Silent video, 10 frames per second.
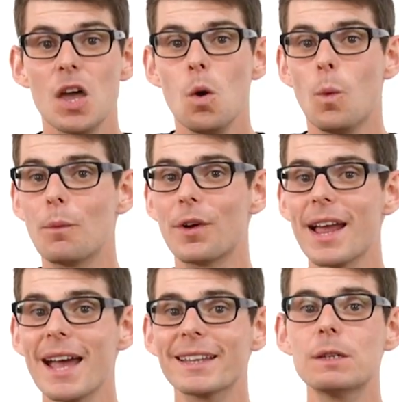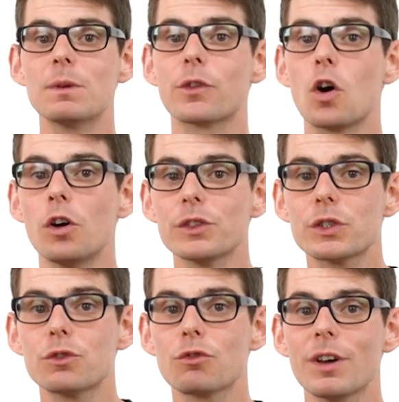When reacted with
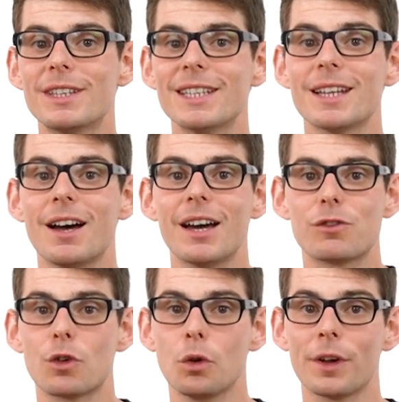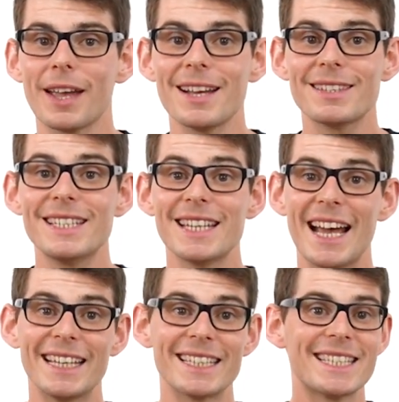concentrated hydrochloric acid
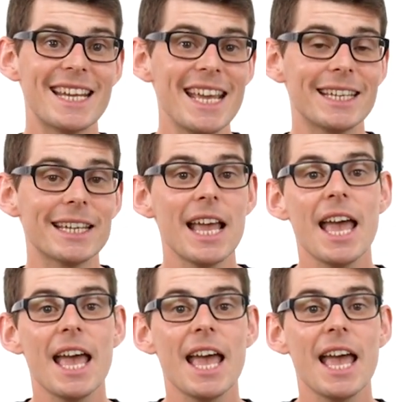and tin,